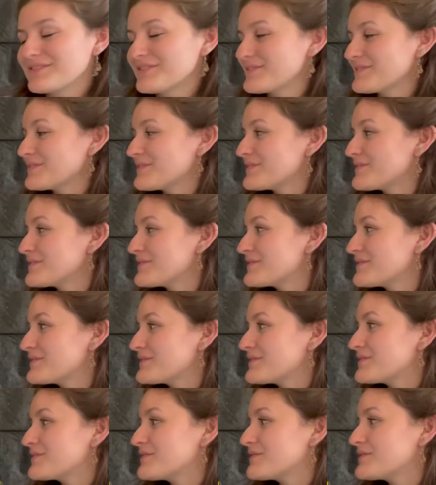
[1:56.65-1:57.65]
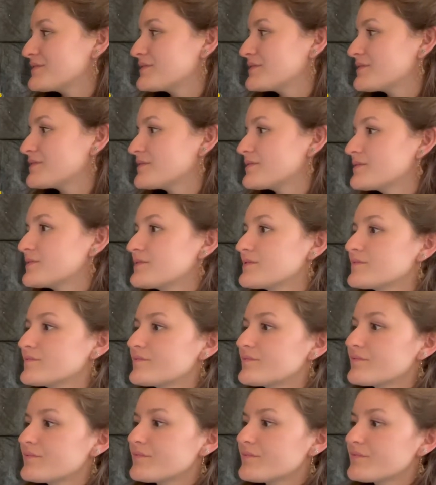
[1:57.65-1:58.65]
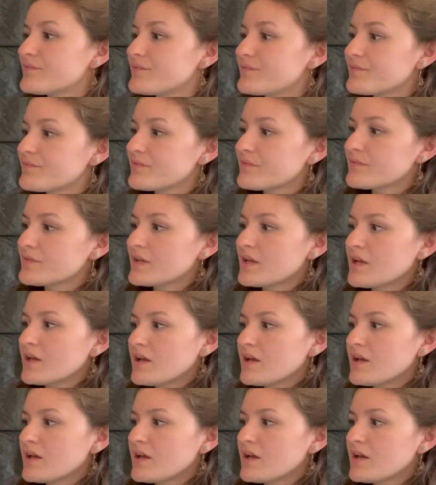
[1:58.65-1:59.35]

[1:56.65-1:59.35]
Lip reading: (no one is talking)